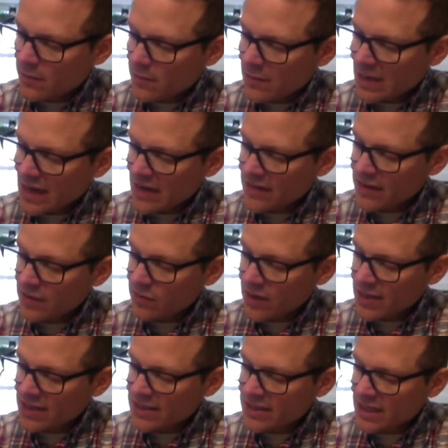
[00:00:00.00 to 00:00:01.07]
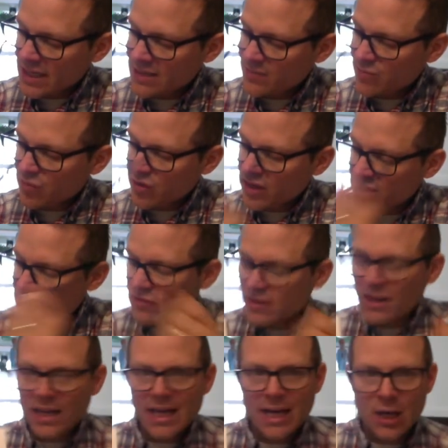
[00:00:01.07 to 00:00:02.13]
Having the right size brush
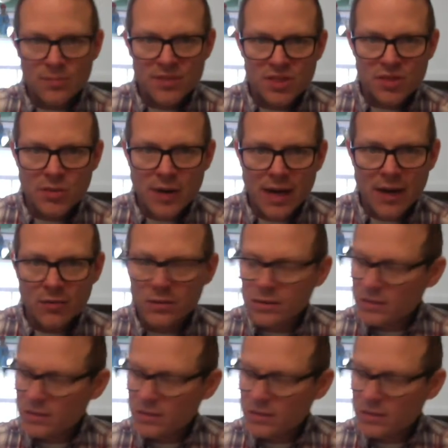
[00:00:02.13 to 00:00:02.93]
really helps you out.